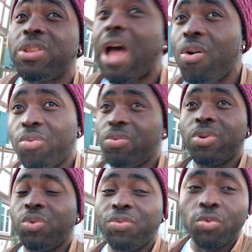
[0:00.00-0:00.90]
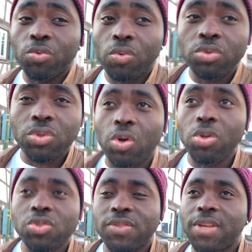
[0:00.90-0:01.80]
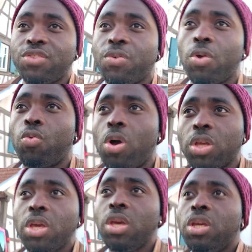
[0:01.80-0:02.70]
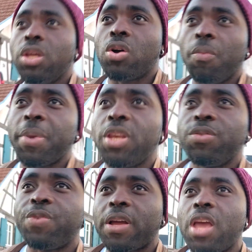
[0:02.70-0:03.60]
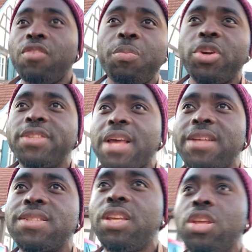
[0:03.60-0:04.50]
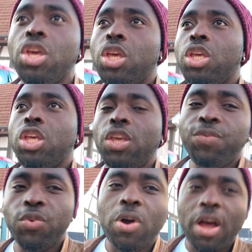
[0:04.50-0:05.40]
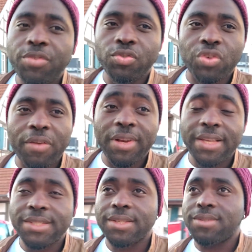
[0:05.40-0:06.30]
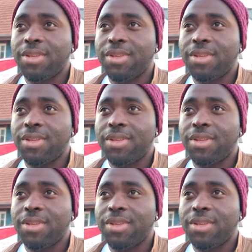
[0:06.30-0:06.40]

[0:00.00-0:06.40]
Now, if you go to search for a work in a company, in fact, everybody is asking if you have your driving license.